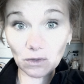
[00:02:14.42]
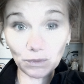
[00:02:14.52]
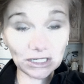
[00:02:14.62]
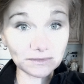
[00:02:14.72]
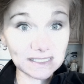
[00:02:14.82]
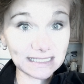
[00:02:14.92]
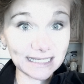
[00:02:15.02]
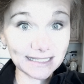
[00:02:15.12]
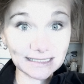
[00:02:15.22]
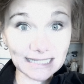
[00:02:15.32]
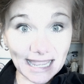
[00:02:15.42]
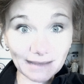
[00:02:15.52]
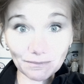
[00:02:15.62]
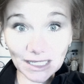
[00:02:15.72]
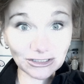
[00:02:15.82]
we don't see his
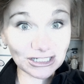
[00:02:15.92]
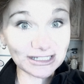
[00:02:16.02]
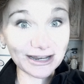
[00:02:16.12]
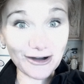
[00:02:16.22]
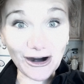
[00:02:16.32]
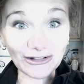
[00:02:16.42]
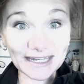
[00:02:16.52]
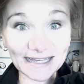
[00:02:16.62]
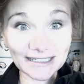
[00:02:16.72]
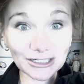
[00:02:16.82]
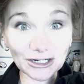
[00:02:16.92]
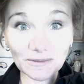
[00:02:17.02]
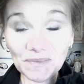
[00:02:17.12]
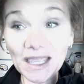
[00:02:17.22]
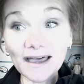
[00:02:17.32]
name mentioned at all in
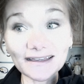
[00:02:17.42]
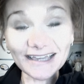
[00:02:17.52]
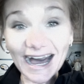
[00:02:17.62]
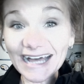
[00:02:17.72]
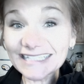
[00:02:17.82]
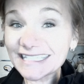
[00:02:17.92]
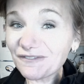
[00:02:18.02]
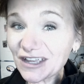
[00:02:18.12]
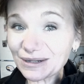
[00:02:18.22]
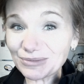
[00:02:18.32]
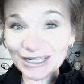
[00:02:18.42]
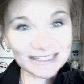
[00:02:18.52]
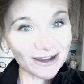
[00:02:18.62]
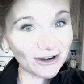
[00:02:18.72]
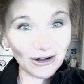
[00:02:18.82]
Esther. God's
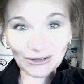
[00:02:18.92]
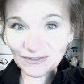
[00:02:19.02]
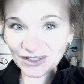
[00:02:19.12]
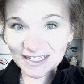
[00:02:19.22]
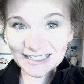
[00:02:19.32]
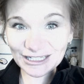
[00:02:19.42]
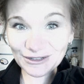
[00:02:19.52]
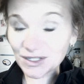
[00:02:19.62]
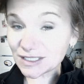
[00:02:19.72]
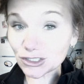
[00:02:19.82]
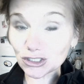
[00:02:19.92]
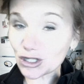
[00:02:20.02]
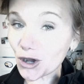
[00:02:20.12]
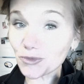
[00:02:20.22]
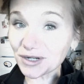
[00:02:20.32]
fingerprints are all over this too, because there's
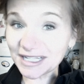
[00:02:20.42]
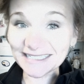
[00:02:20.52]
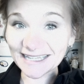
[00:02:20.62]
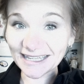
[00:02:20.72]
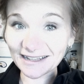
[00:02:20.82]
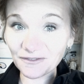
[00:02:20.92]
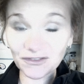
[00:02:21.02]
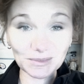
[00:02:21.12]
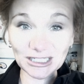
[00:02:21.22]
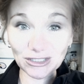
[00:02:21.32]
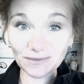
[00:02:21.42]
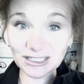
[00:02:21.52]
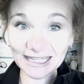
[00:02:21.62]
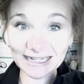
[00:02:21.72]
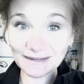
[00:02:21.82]
no reason for me to have
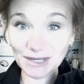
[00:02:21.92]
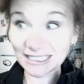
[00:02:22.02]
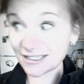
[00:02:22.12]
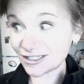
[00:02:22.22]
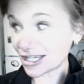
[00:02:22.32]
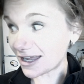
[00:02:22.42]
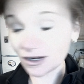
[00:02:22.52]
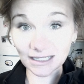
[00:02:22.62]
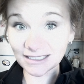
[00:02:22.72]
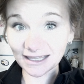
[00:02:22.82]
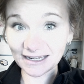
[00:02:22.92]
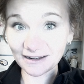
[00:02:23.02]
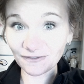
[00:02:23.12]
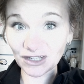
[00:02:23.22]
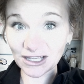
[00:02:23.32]
deleted a message or
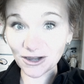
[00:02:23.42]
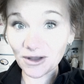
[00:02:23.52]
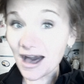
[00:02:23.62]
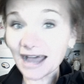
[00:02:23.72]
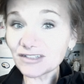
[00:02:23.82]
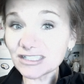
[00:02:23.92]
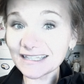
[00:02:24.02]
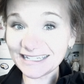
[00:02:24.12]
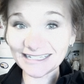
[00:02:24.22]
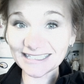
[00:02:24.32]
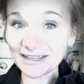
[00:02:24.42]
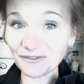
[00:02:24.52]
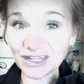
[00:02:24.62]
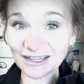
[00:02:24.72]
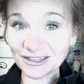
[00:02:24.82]
deleted a video. I haven't deleted a single
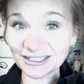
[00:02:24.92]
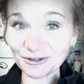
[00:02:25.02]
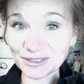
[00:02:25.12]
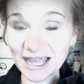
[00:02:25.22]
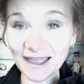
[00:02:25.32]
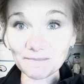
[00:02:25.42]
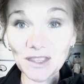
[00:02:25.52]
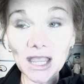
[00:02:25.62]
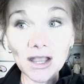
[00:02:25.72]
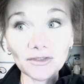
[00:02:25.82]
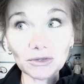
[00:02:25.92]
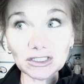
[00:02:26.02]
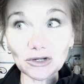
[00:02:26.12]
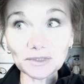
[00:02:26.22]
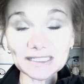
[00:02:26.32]
video this whole time. There
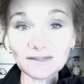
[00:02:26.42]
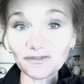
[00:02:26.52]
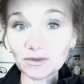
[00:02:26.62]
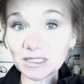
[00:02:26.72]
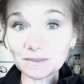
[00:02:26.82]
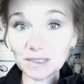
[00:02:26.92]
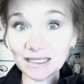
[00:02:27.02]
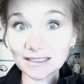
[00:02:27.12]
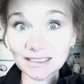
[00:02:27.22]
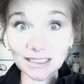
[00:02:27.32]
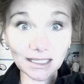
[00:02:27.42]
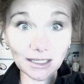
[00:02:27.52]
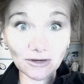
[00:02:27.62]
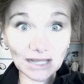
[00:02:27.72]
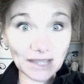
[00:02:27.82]
was no reason for me to be
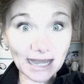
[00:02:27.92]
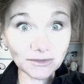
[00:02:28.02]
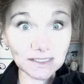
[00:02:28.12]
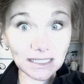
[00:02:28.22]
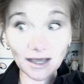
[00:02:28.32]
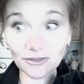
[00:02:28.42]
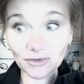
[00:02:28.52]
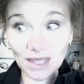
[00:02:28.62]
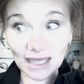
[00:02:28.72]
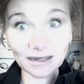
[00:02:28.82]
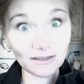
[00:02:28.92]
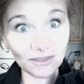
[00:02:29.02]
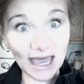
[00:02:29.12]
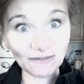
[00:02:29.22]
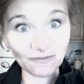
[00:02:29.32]
sticking around the house other than
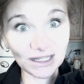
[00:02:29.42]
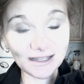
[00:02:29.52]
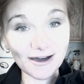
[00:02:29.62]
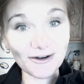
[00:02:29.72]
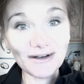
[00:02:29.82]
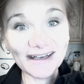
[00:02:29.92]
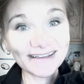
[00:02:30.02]
that video.